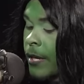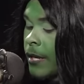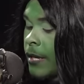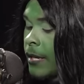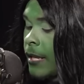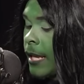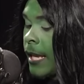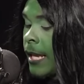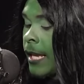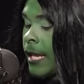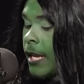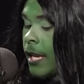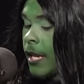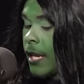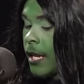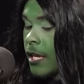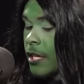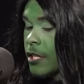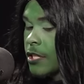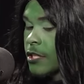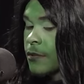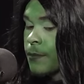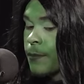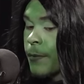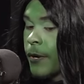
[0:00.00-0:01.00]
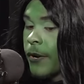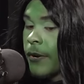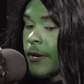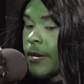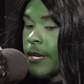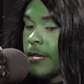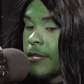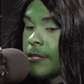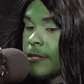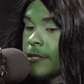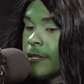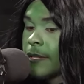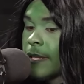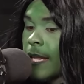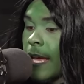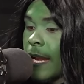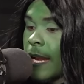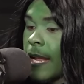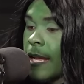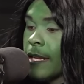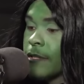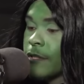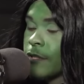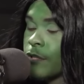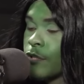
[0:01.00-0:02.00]
an eating experience that
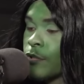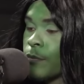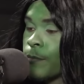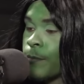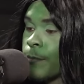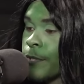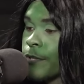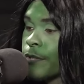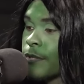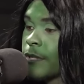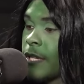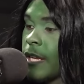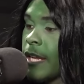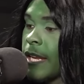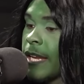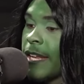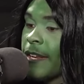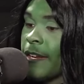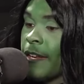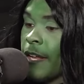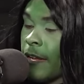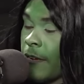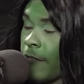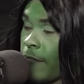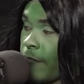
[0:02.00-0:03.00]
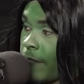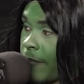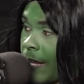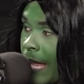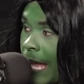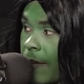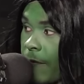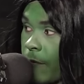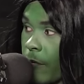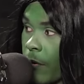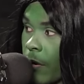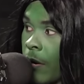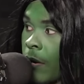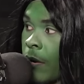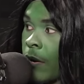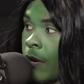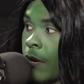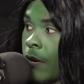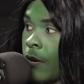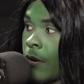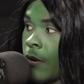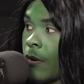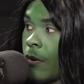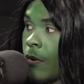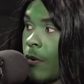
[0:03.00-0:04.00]
has superseded flavor
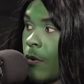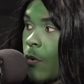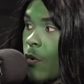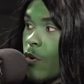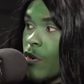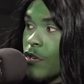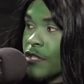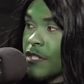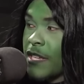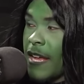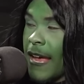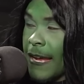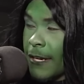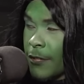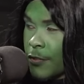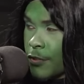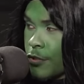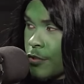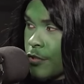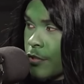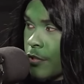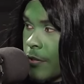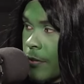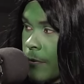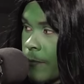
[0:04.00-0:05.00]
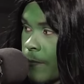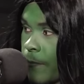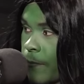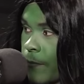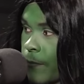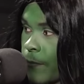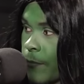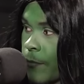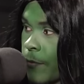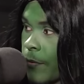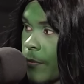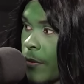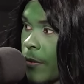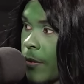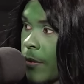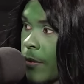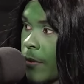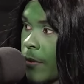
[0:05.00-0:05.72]
or texture. Have you